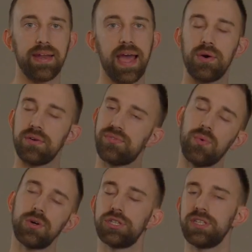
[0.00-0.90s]
Now,
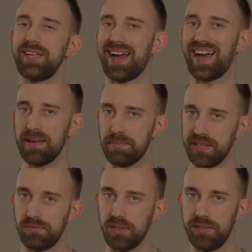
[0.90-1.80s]
unfortunately, I
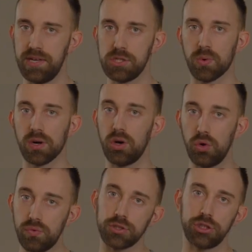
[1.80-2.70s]
believe that these were
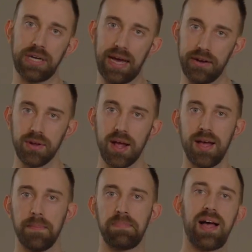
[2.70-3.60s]
overshadowed
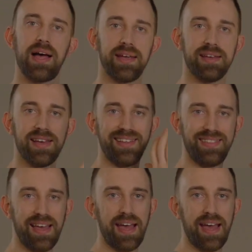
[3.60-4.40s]
by the